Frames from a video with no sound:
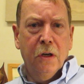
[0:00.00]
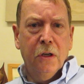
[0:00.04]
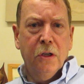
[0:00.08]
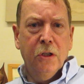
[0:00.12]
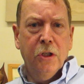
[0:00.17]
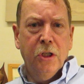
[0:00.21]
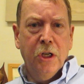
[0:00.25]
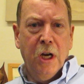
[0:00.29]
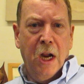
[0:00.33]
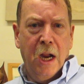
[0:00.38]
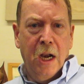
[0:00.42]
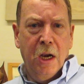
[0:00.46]

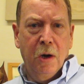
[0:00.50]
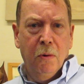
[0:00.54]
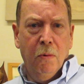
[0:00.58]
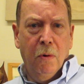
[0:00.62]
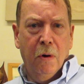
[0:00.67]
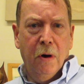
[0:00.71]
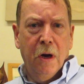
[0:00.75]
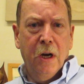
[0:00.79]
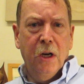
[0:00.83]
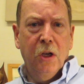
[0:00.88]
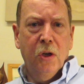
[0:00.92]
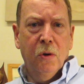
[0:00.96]

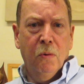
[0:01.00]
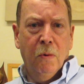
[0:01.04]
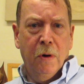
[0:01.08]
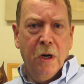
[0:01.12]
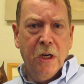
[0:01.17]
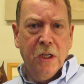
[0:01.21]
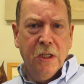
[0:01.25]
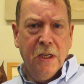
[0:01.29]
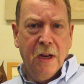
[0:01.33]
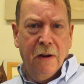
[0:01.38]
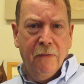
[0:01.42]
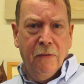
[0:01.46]
January
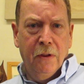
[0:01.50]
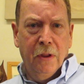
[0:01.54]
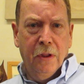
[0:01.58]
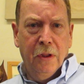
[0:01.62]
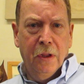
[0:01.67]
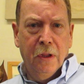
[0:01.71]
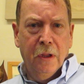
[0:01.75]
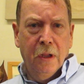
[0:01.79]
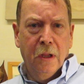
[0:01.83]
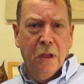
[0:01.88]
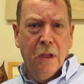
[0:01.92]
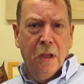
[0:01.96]
27th,
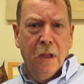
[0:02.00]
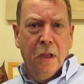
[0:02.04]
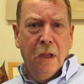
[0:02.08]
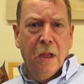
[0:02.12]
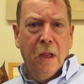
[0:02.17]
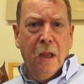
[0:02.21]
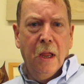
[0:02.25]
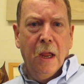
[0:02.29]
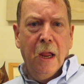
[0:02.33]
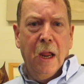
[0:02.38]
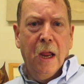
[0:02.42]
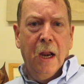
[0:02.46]

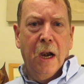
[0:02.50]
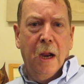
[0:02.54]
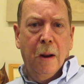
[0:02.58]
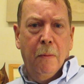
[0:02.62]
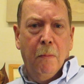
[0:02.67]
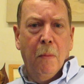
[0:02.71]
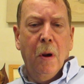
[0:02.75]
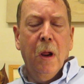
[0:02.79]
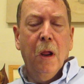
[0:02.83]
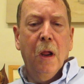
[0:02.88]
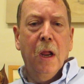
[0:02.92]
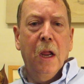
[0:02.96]
and
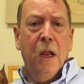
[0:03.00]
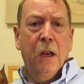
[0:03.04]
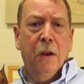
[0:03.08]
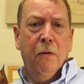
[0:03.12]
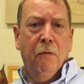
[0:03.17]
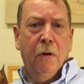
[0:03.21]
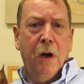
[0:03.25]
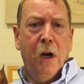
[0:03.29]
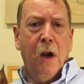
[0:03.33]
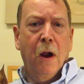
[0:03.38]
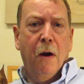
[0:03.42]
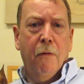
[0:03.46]
I'm in the
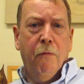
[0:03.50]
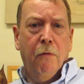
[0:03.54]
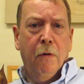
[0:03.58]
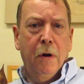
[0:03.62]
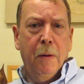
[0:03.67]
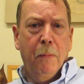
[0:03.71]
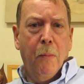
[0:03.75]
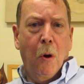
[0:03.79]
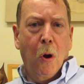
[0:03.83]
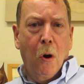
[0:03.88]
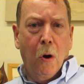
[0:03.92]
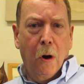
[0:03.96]
recovery
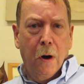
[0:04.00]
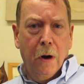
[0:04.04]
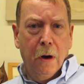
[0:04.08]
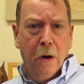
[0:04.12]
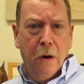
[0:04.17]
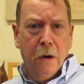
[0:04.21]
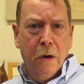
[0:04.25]
part.